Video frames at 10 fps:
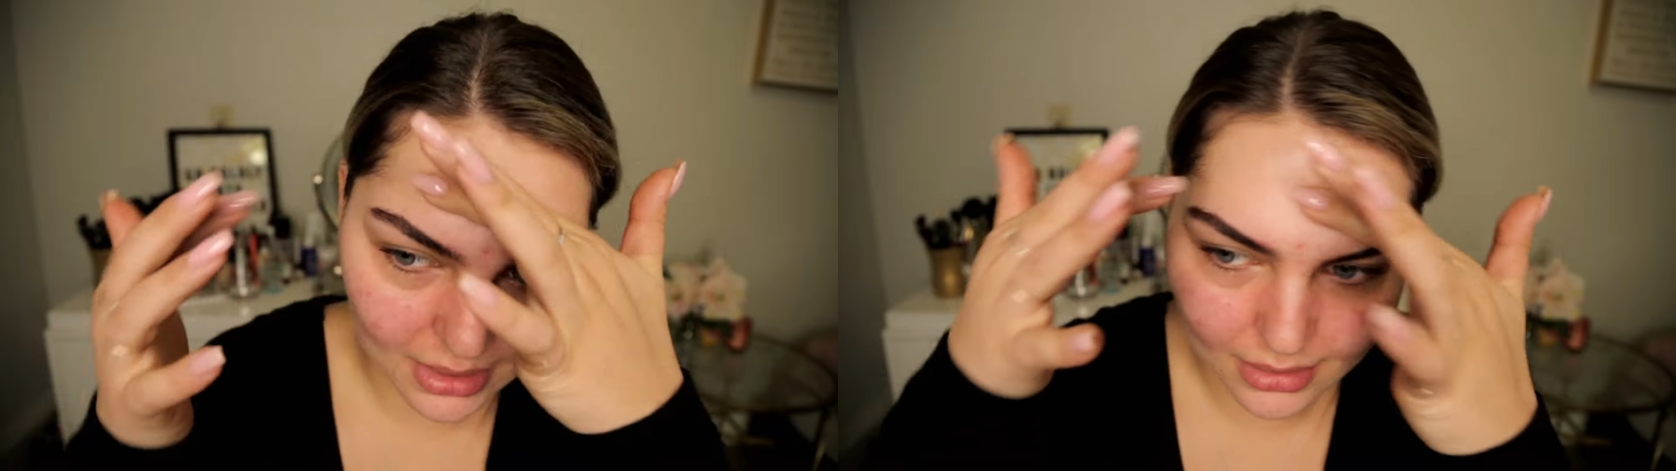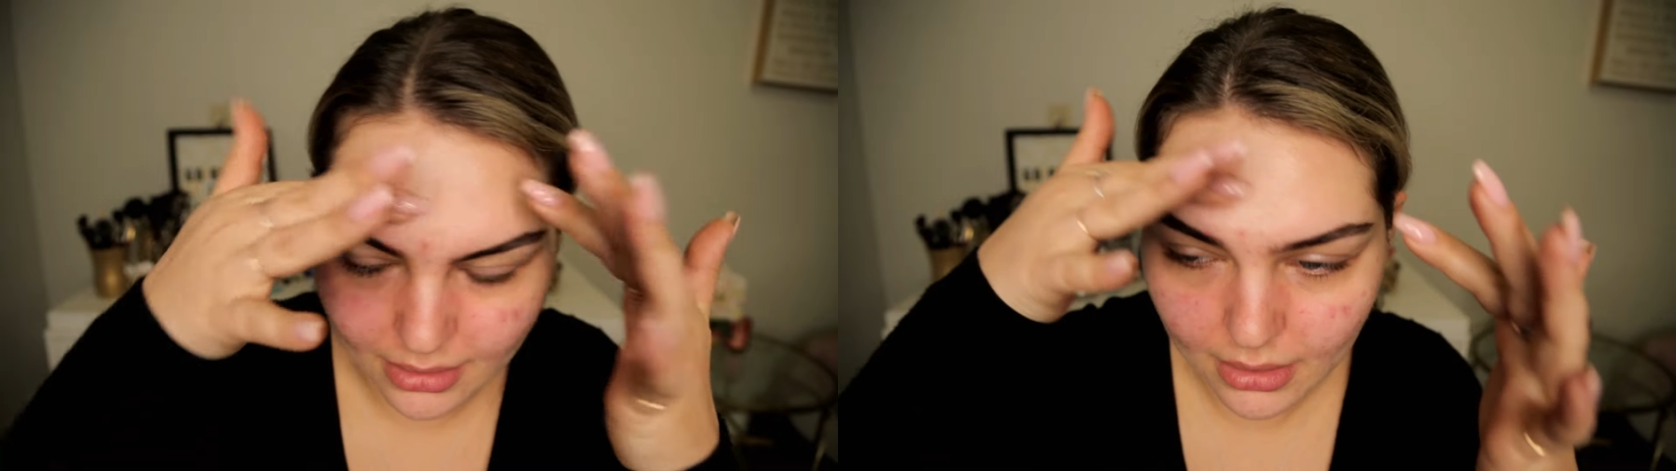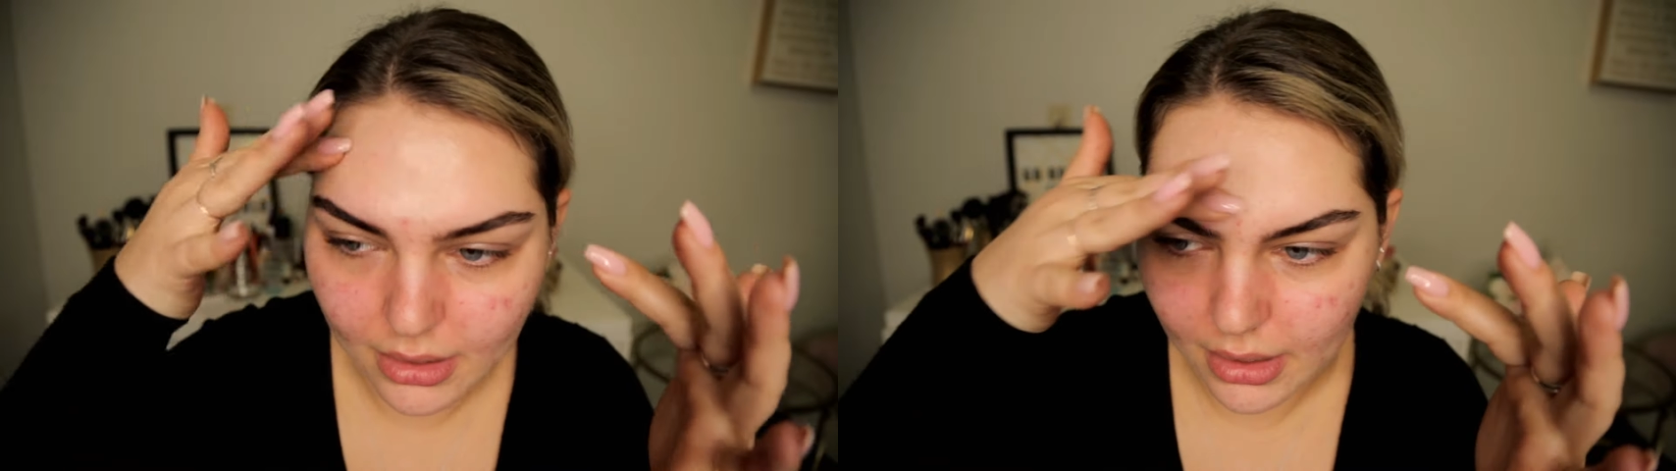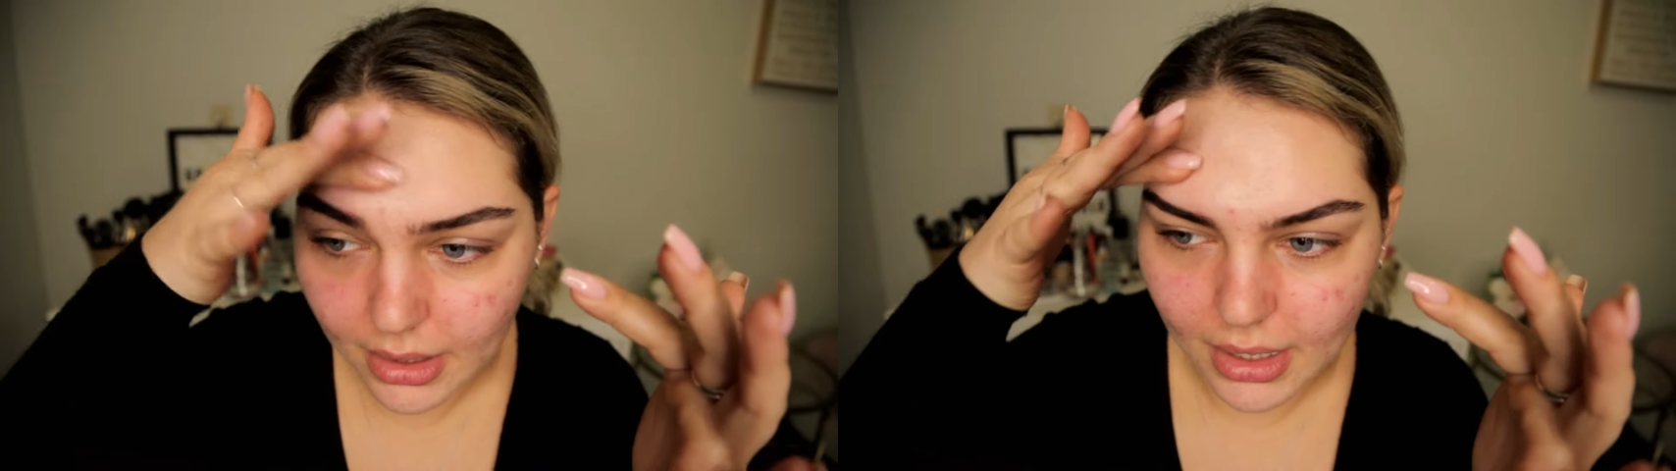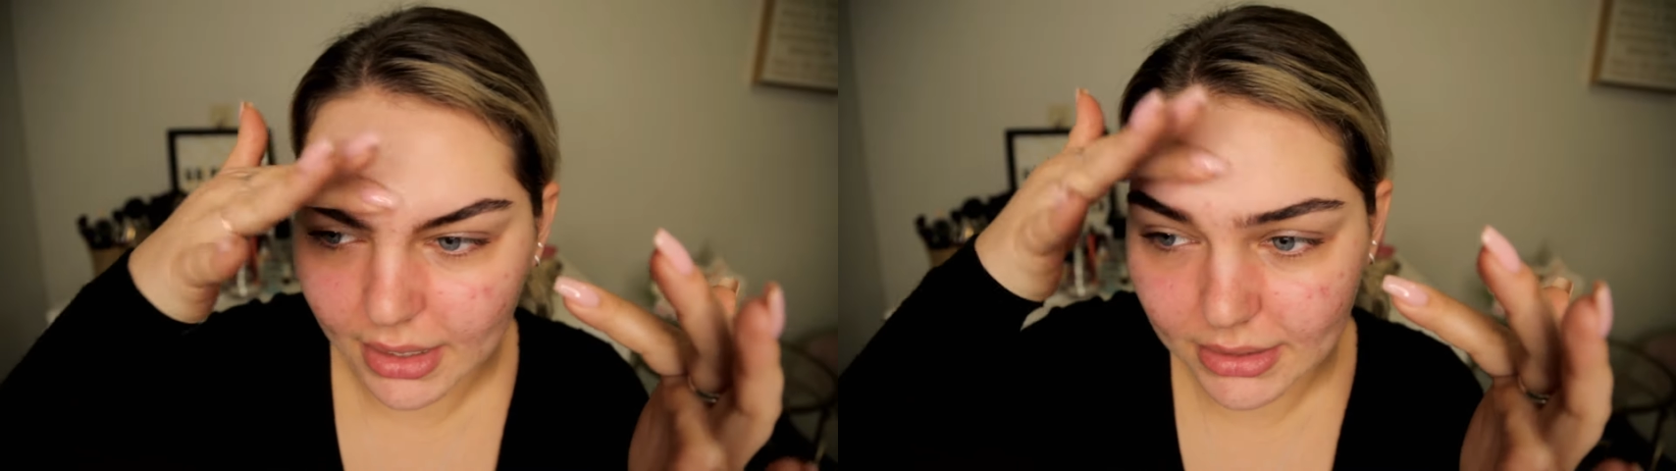then
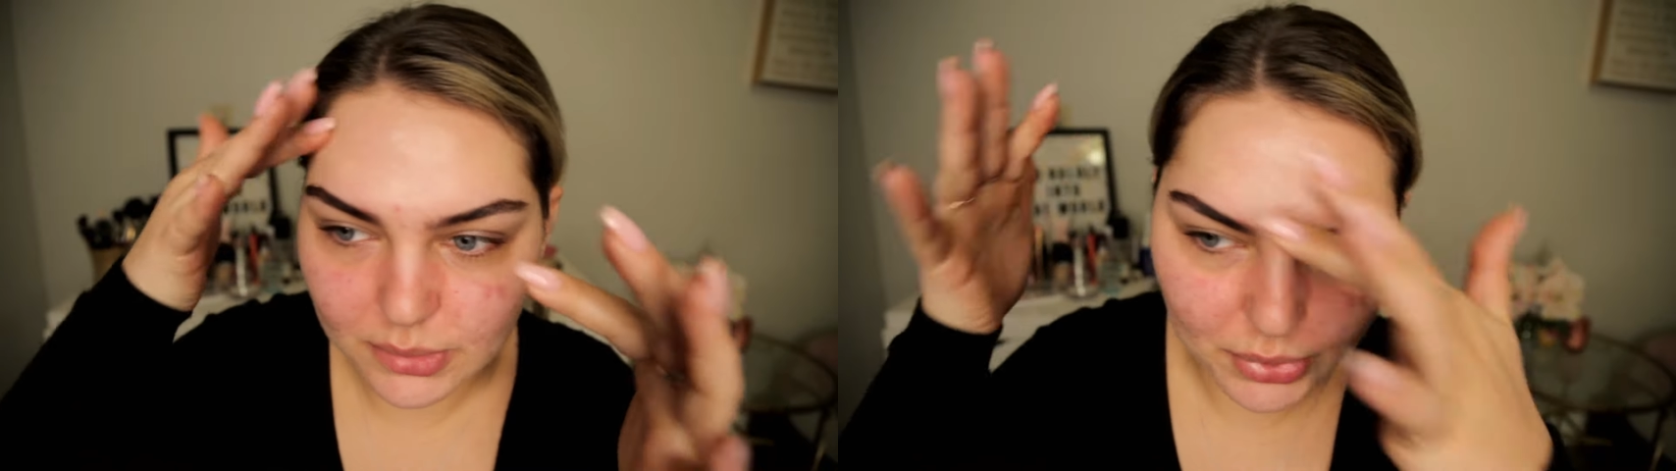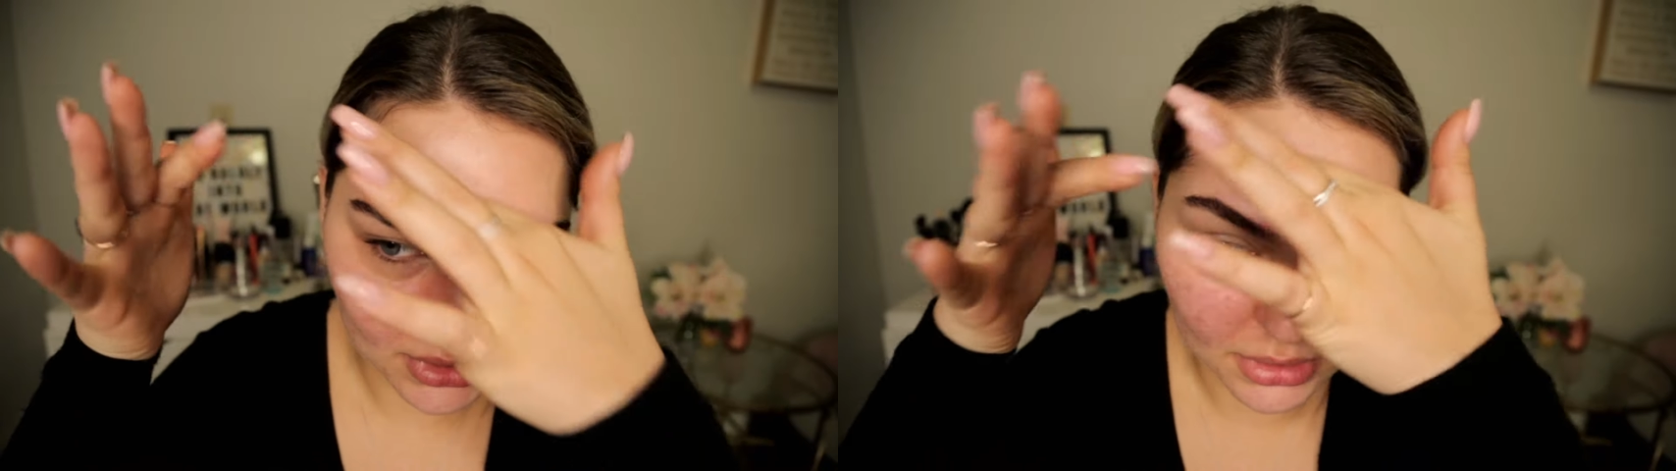I like to put a